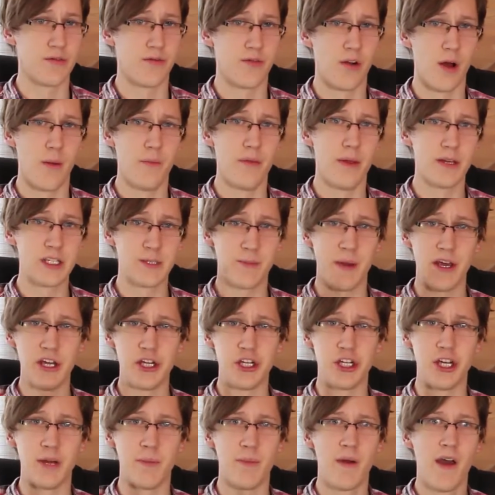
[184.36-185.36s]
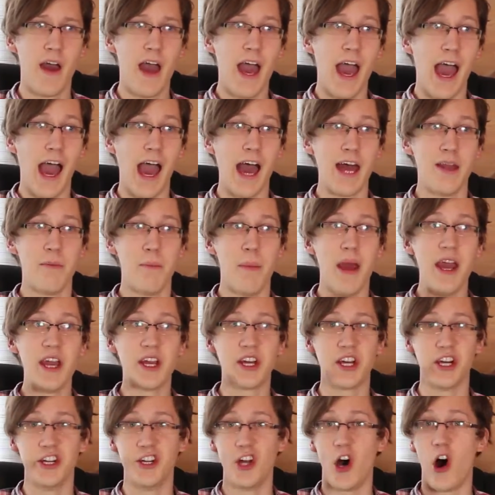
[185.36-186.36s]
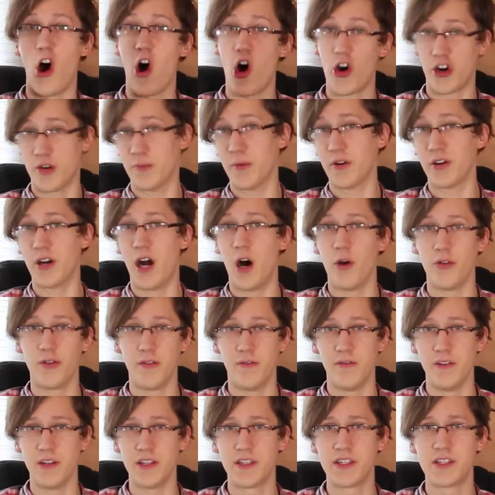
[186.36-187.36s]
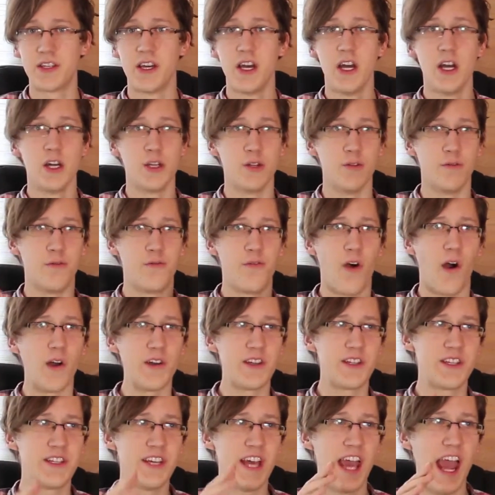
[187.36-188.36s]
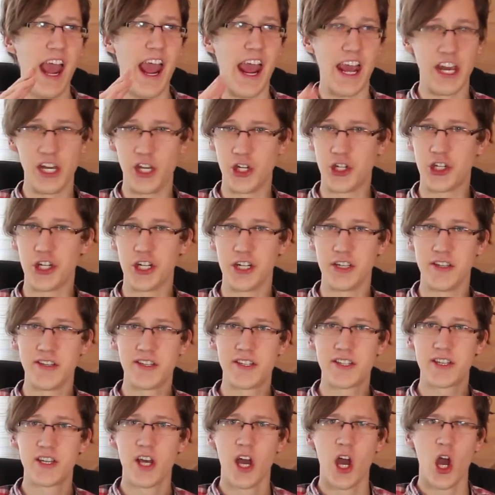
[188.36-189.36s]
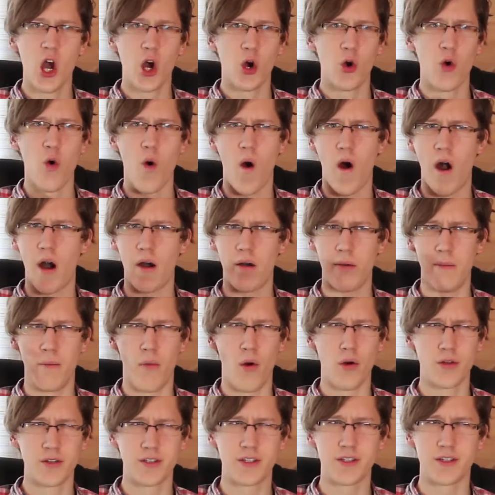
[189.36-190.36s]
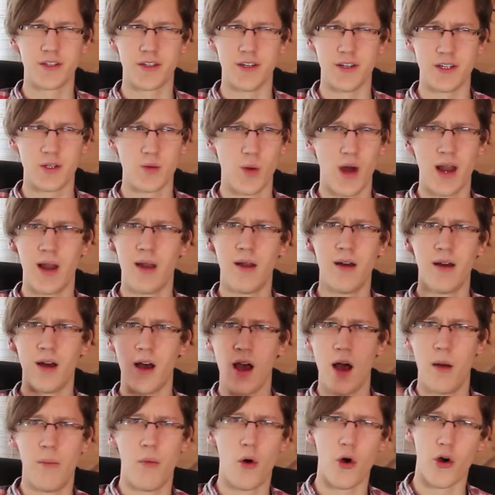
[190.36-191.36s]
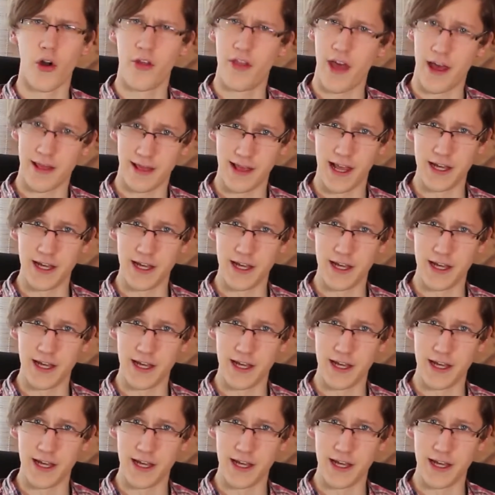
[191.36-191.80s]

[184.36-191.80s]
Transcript: from the spaceship and make an armor outfit to fight the ancients, who are monsters. Well, more on that